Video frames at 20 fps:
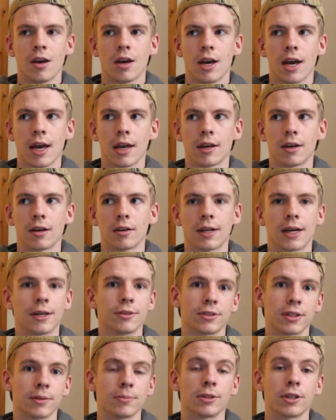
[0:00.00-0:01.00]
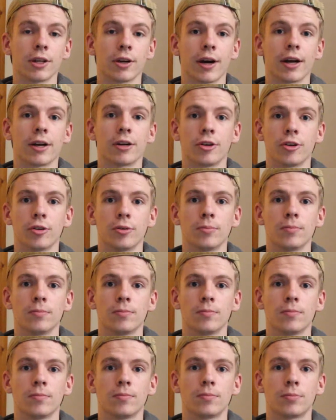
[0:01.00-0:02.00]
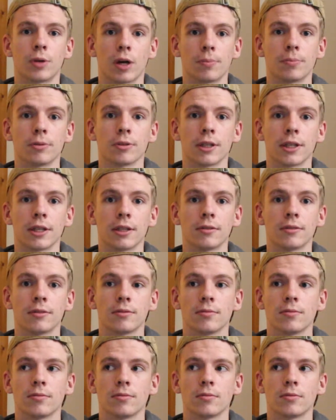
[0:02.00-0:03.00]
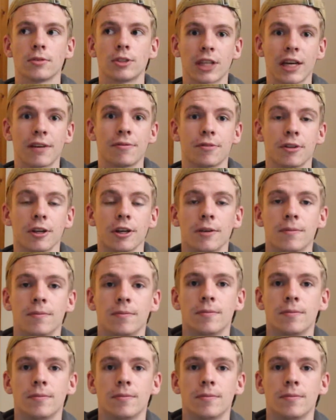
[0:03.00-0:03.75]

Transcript: and it allows them to know how to do them properly and safely.